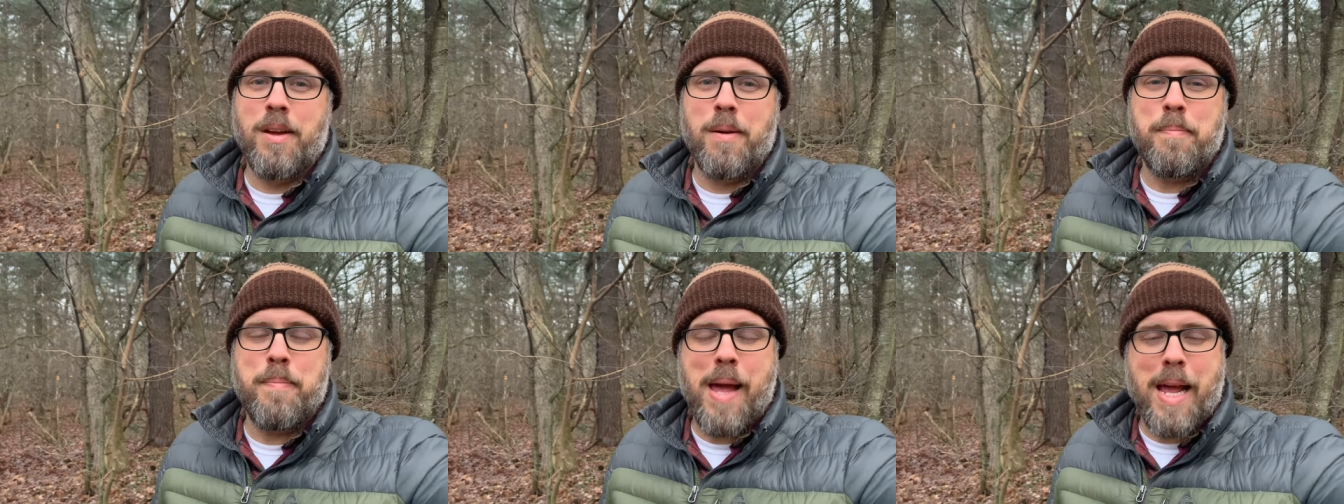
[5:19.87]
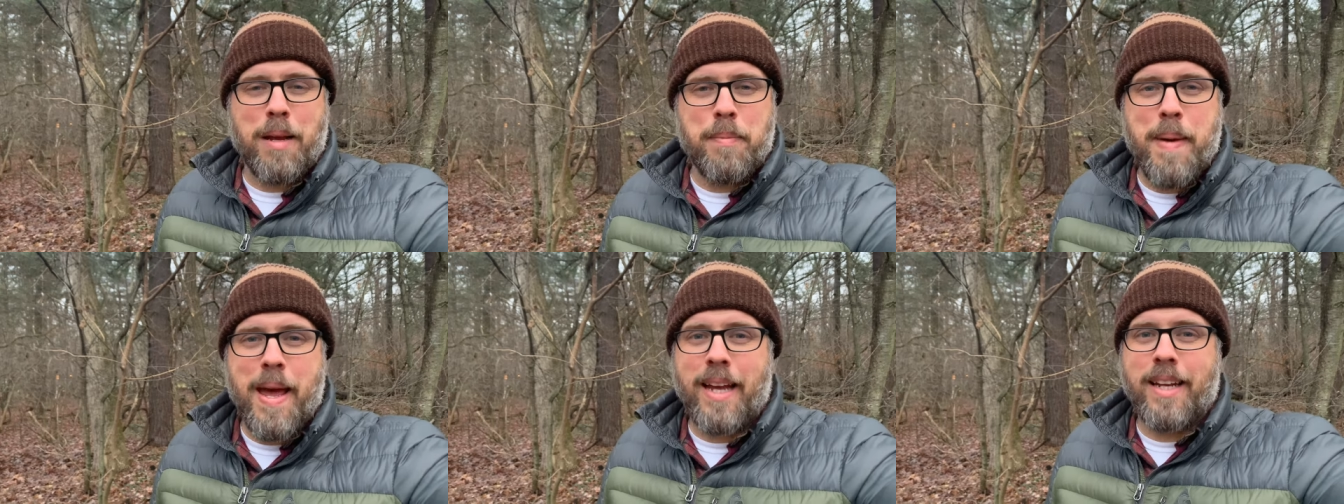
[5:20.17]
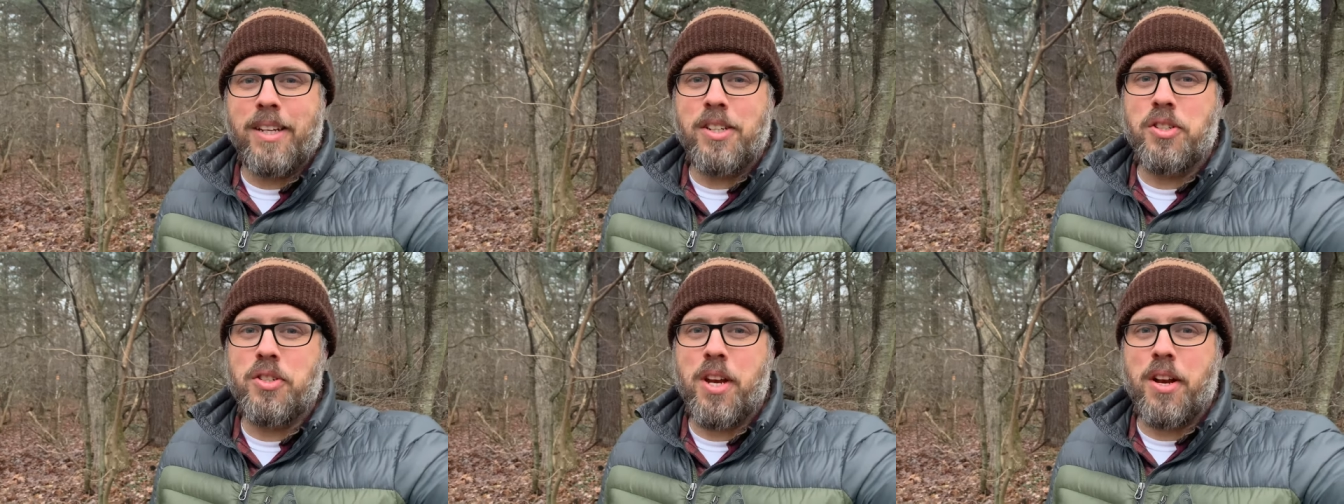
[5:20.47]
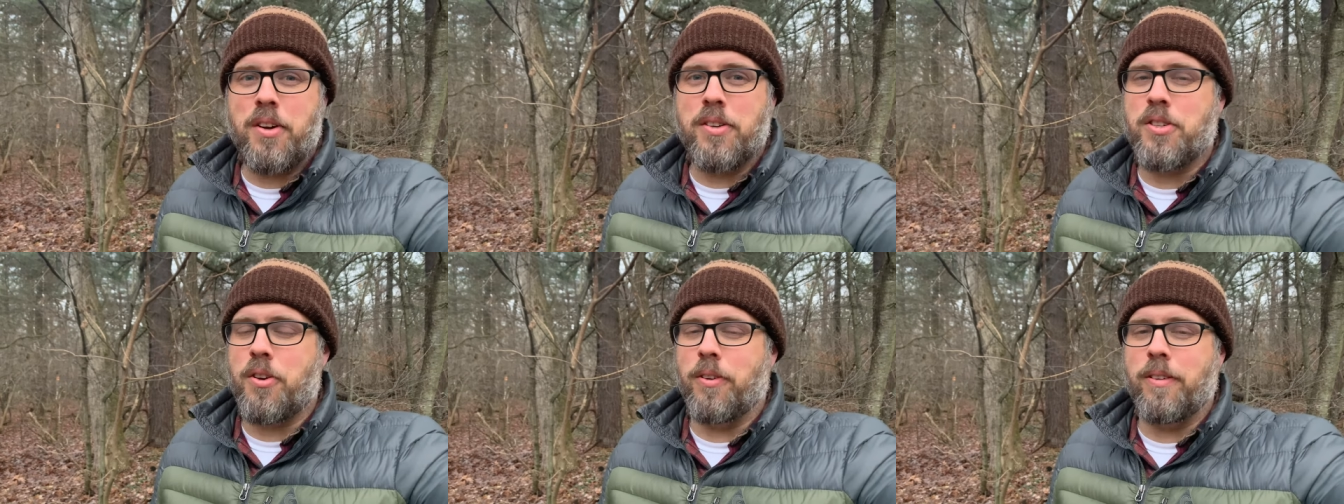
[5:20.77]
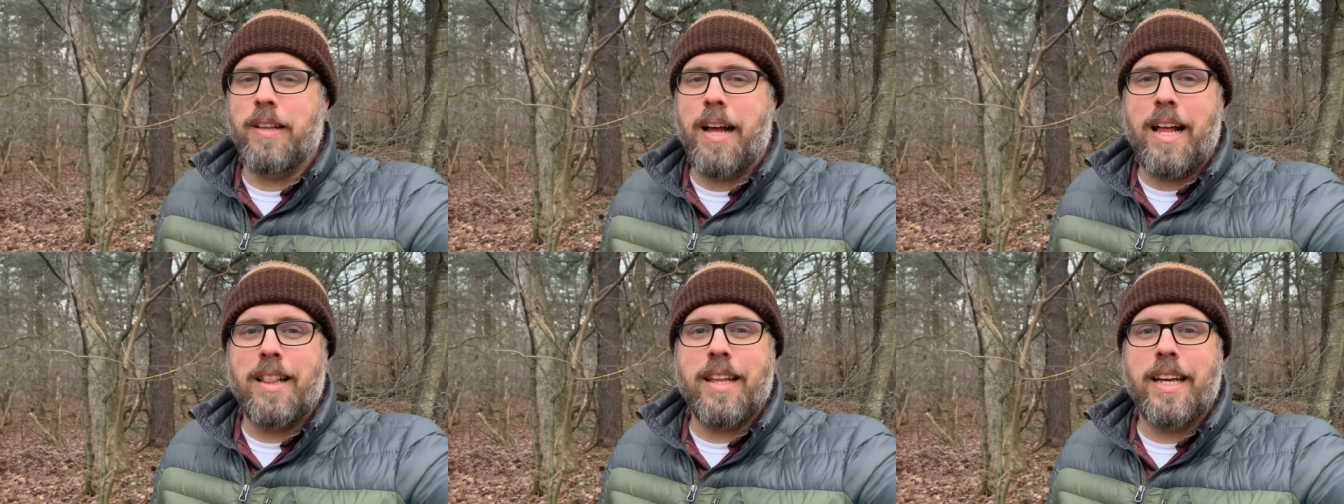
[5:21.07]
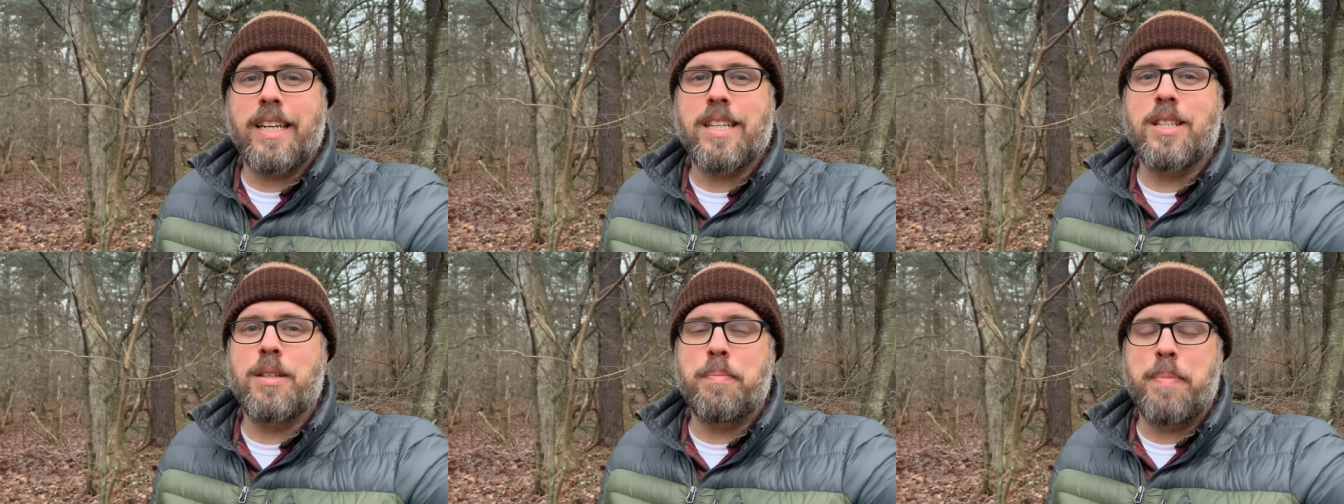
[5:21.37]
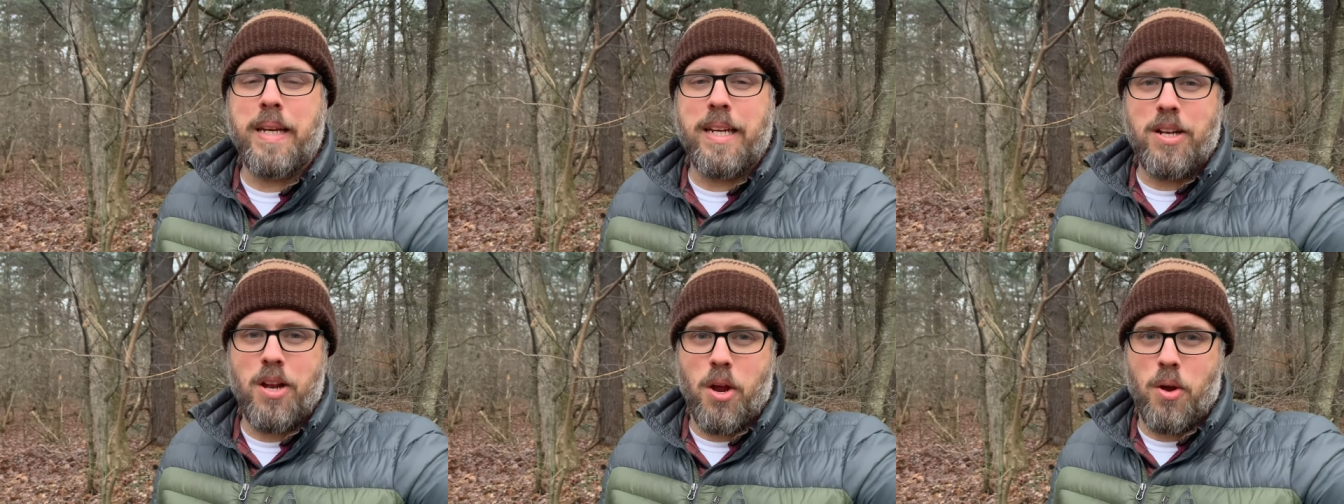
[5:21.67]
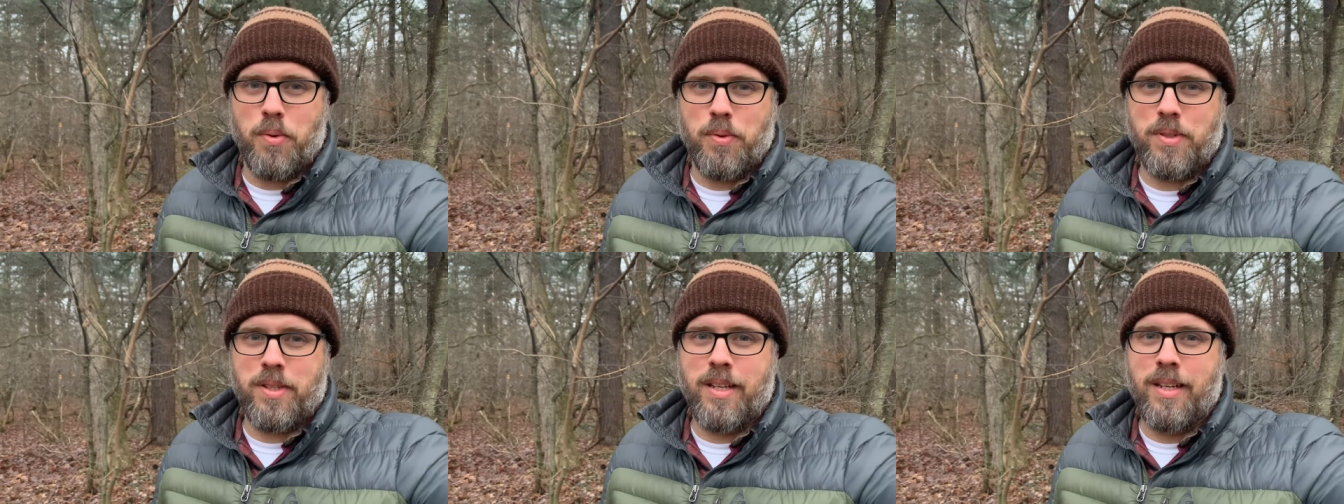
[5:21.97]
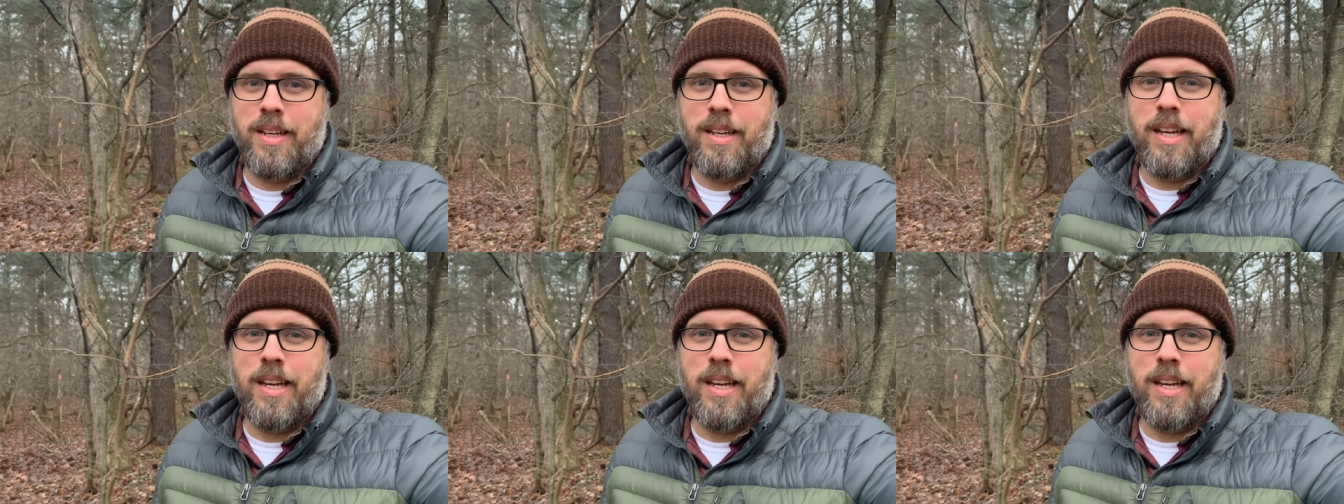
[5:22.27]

Backpacking chairs are a lot like Speedos.